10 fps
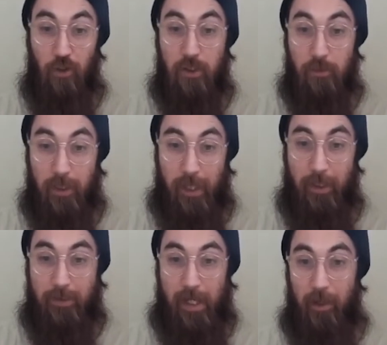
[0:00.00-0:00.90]
you get to make
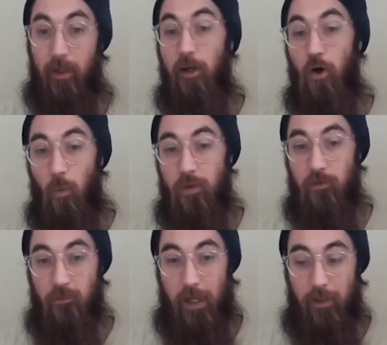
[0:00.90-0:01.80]
that attack with
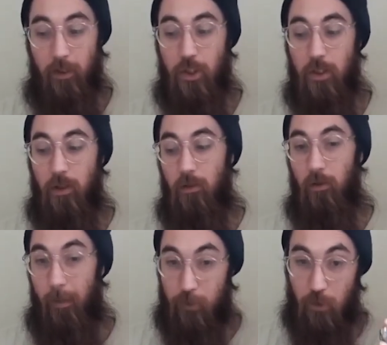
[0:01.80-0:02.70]
advantage,
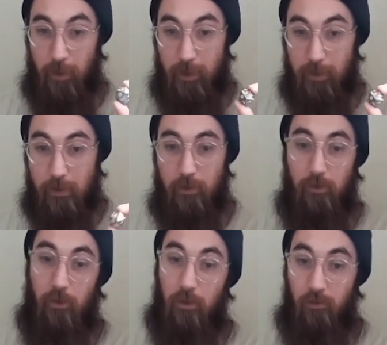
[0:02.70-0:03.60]
grab 2 of these,
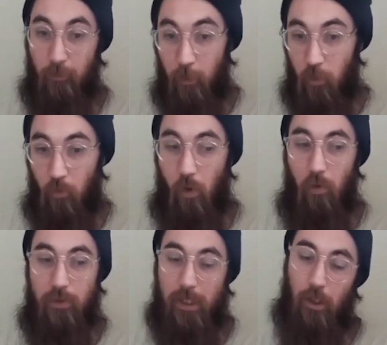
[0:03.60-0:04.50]
give them both a
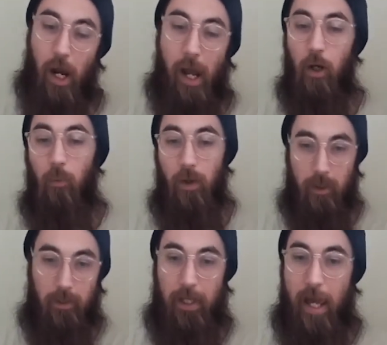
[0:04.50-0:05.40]
roll, take your higher
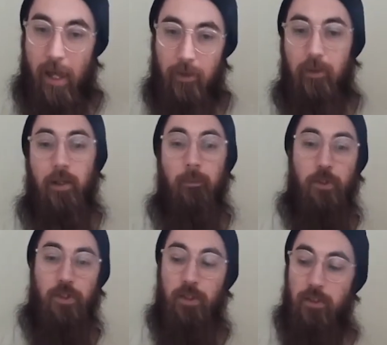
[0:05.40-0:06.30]
one, and then add the
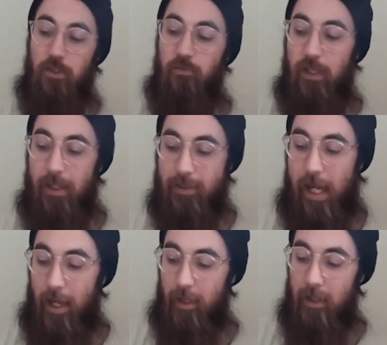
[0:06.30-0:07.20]
numbers you need to for that
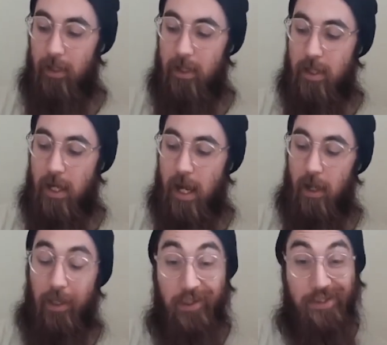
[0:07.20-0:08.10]
attack.
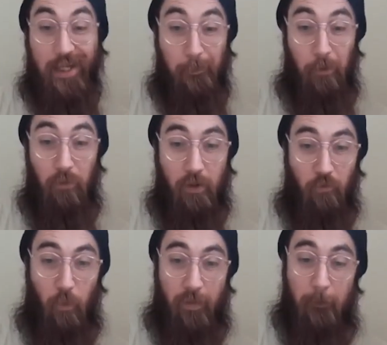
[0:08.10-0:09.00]
An example
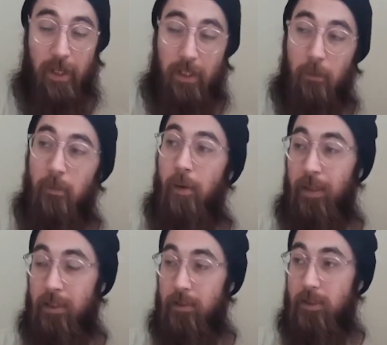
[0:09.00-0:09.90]
of where that might come
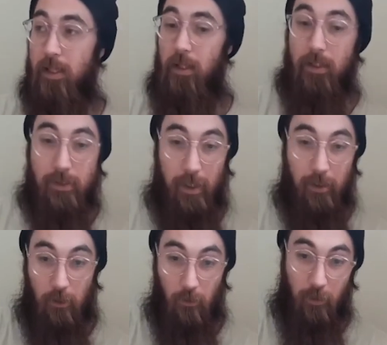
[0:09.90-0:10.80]
up is, let's say
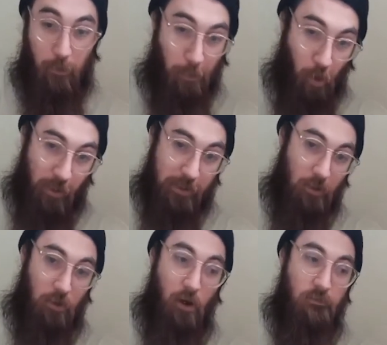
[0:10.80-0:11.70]
you and your party
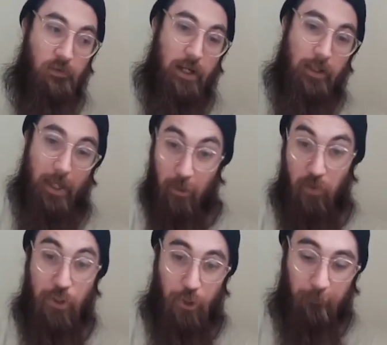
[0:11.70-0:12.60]
are all fighting a
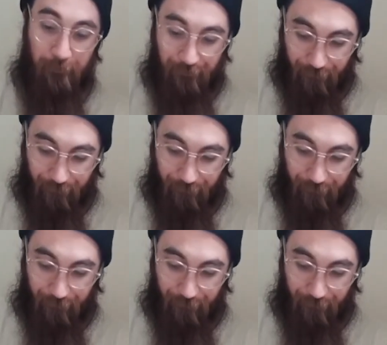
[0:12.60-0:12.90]
creature,